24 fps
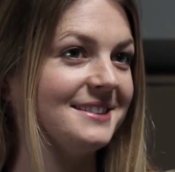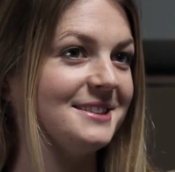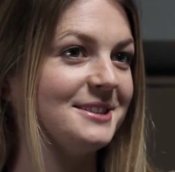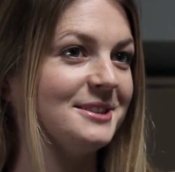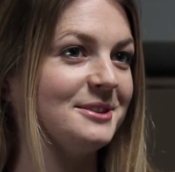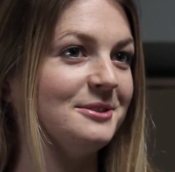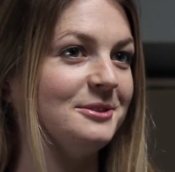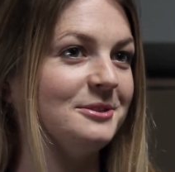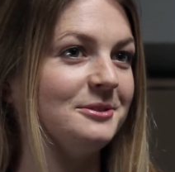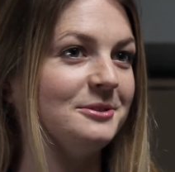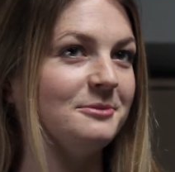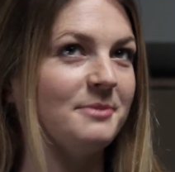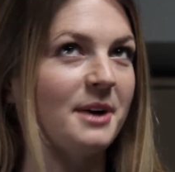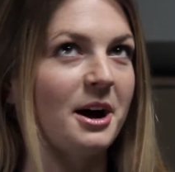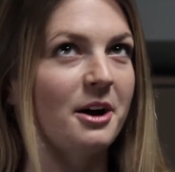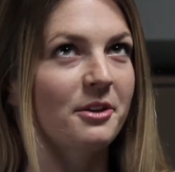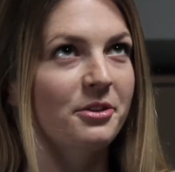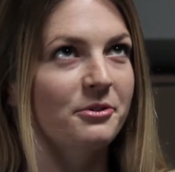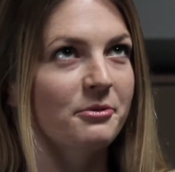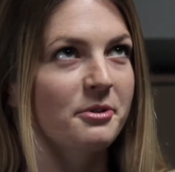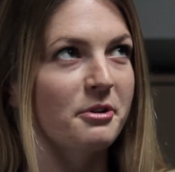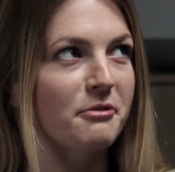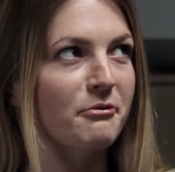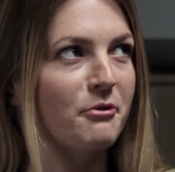to
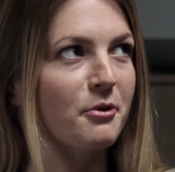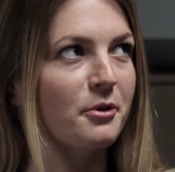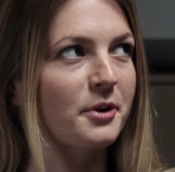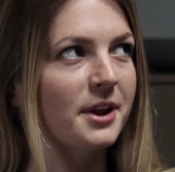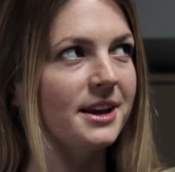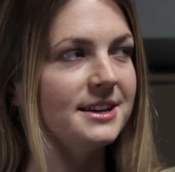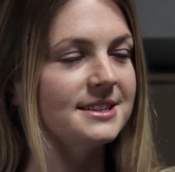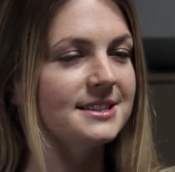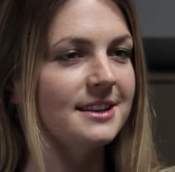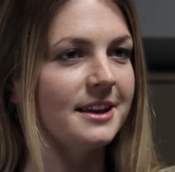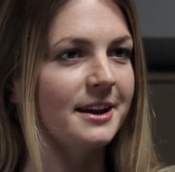about 3 or 4 days